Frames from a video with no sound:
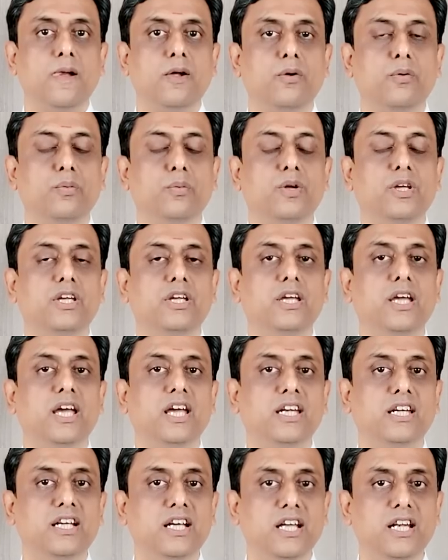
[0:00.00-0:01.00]
we
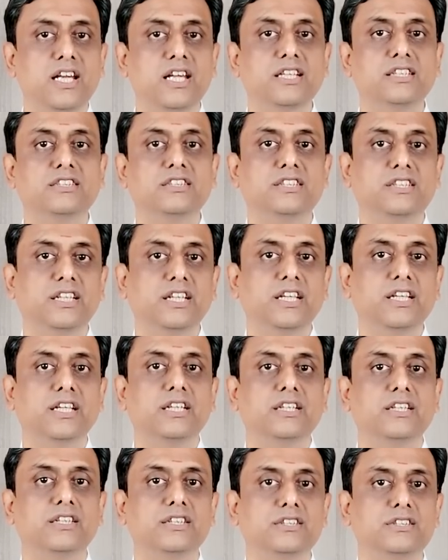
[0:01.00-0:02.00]
encourage
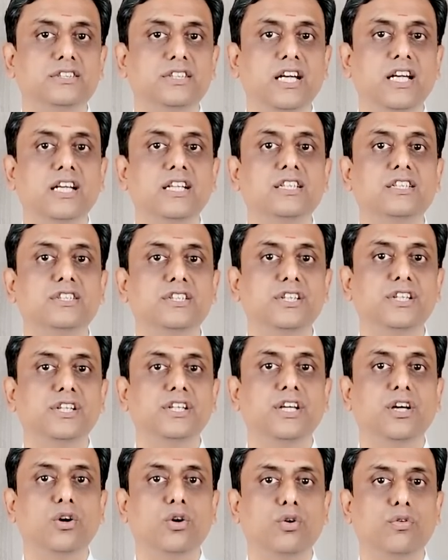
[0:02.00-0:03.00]
this
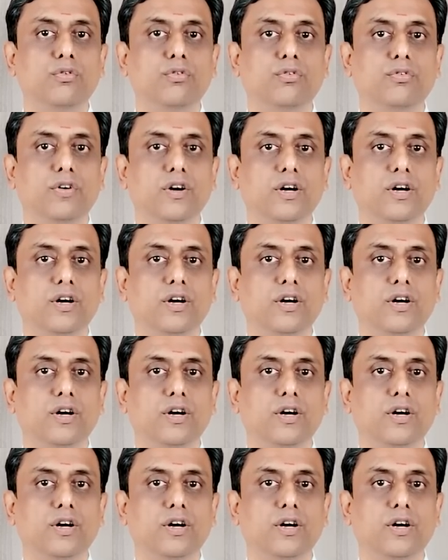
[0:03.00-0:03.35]
tendency of